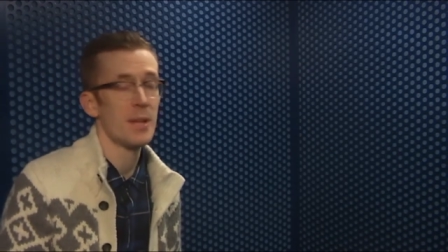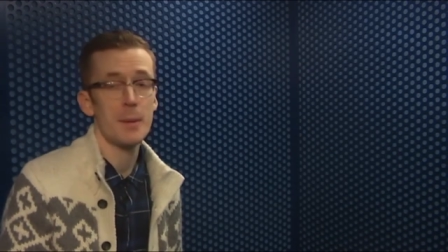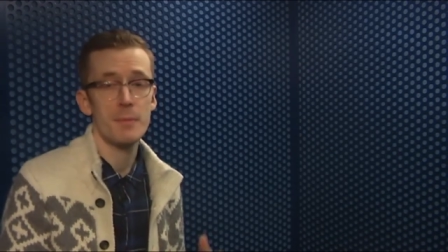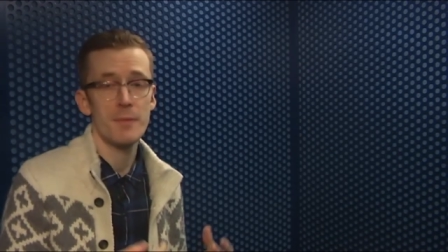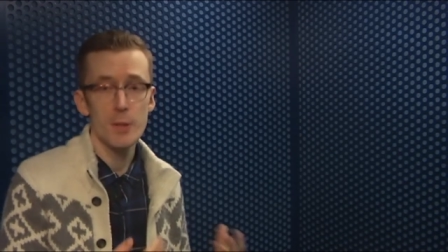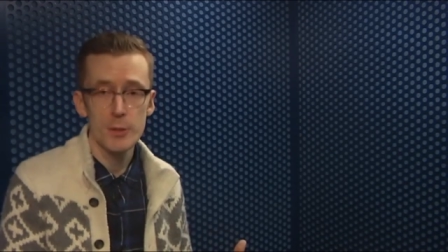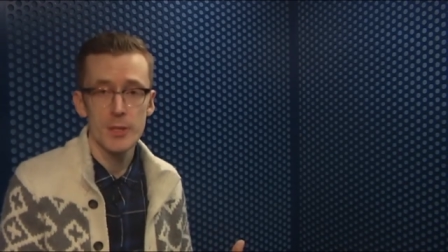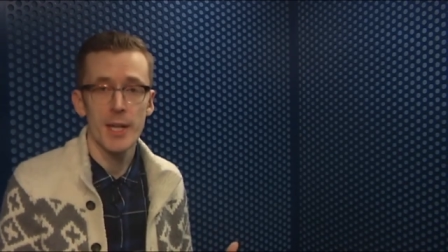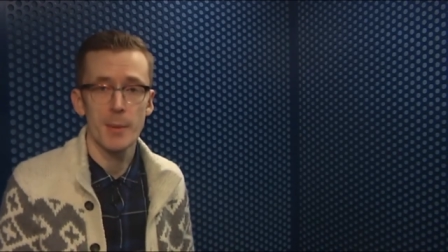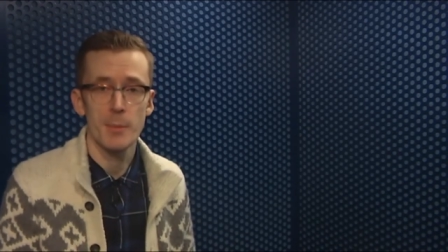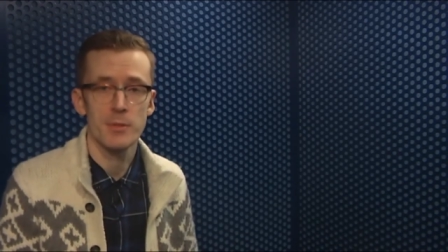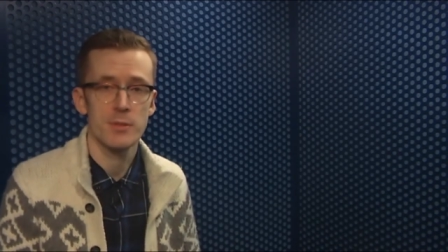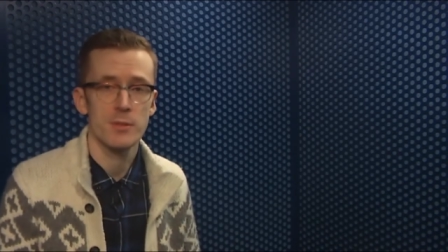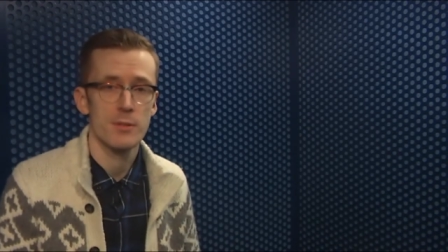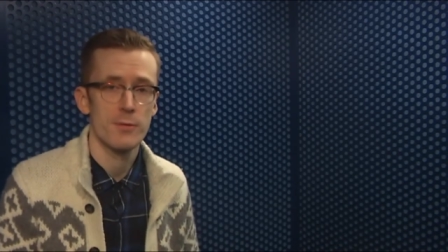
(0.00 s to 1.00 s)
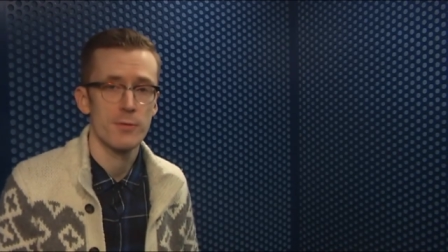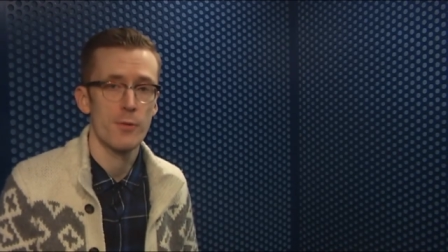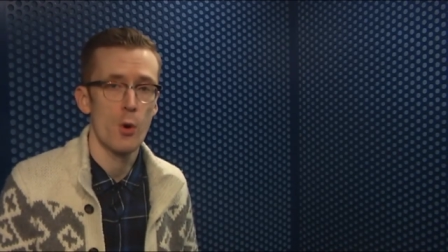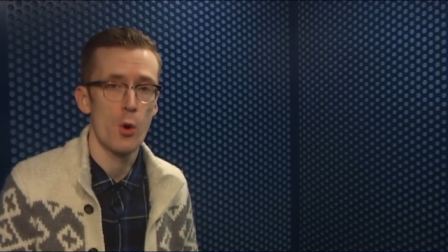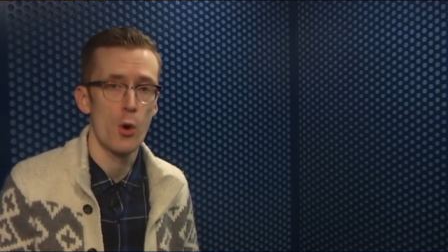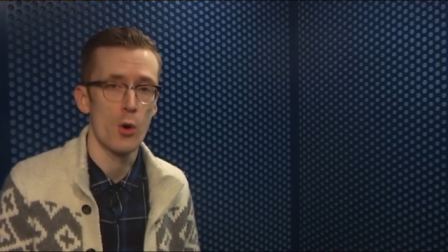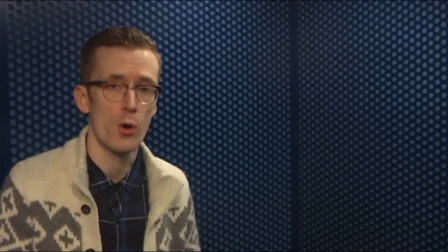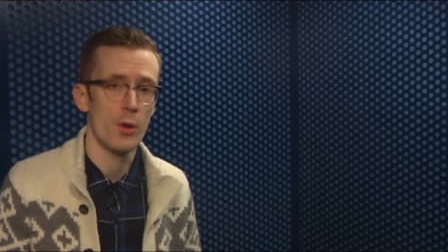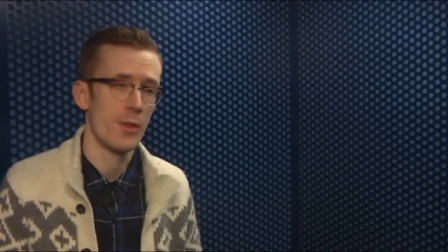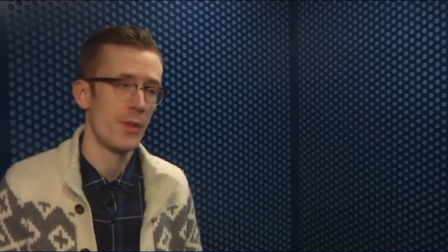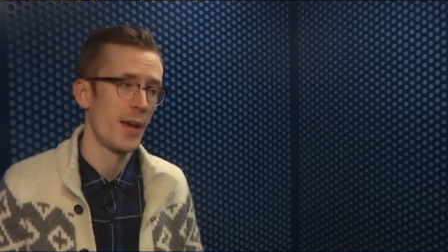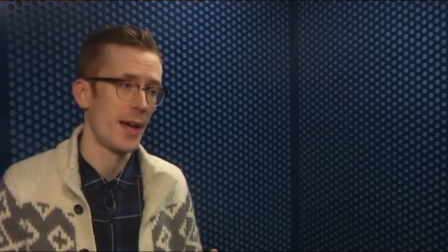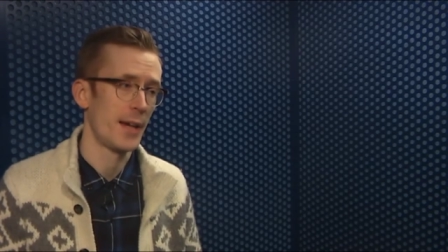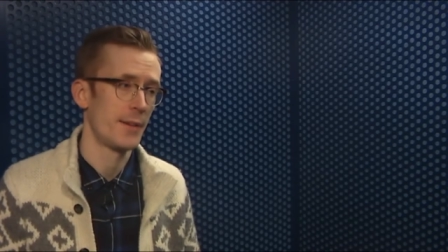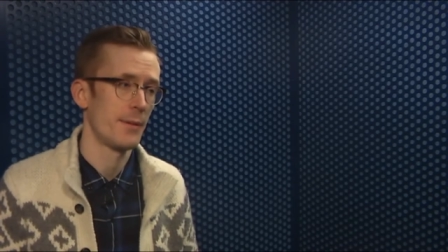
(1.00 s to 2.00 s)
blame video games for
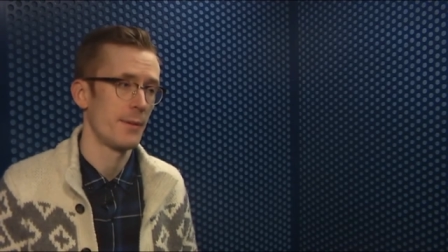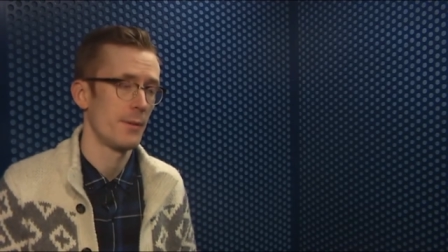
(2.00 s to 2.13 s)
that,